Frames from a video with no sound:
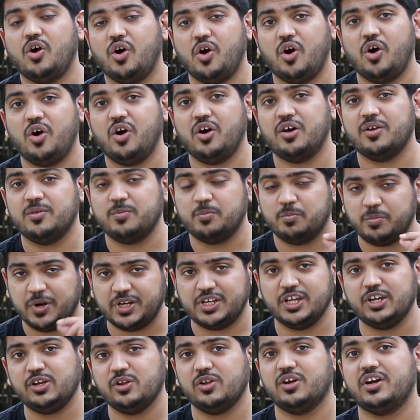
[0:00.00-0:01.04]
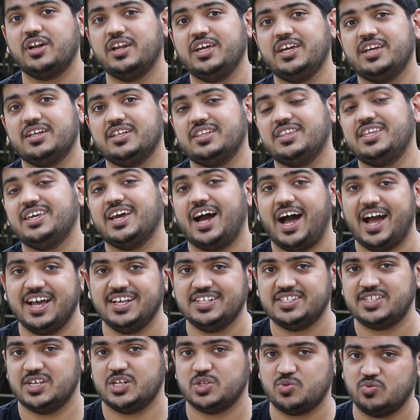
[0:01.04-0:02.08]
or particularly the
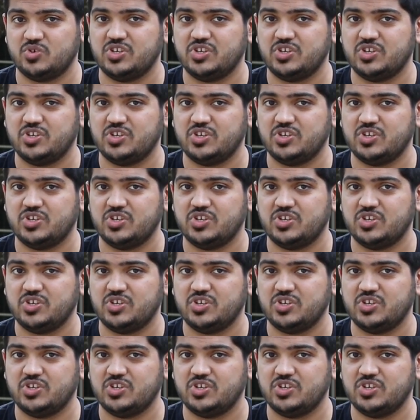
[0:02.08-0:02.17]
ISERS,